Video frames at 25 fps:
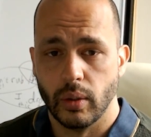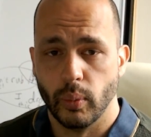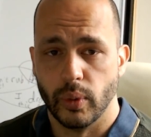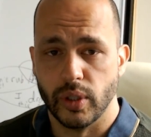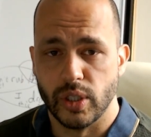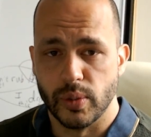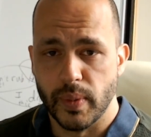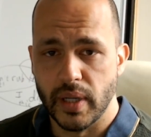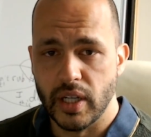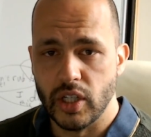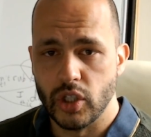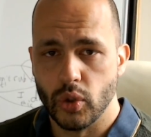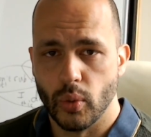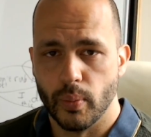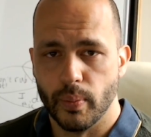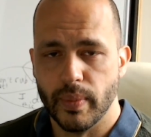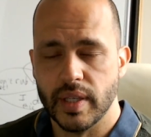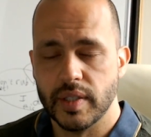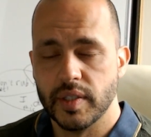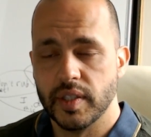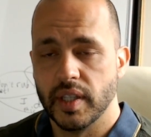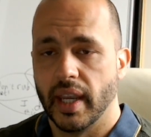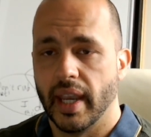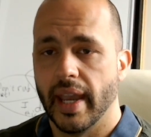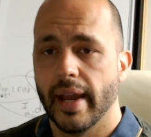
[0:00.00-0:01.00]
which means you're
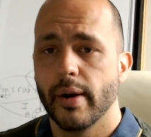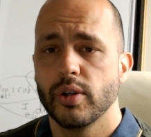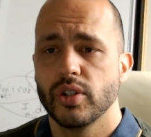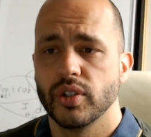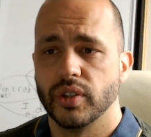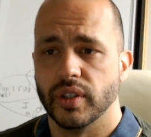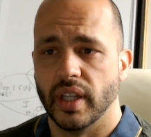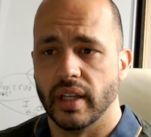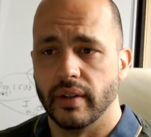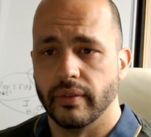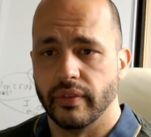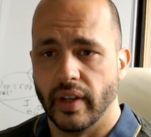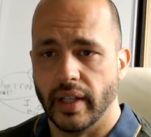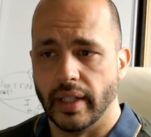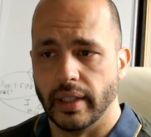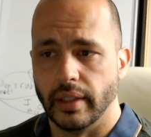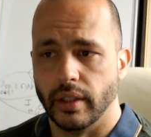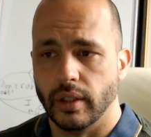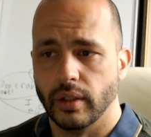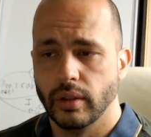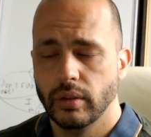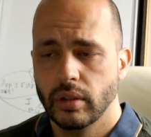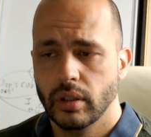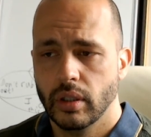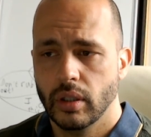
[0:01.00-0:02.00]
missing out on that
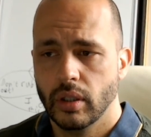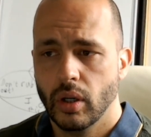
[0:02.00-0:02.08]
value,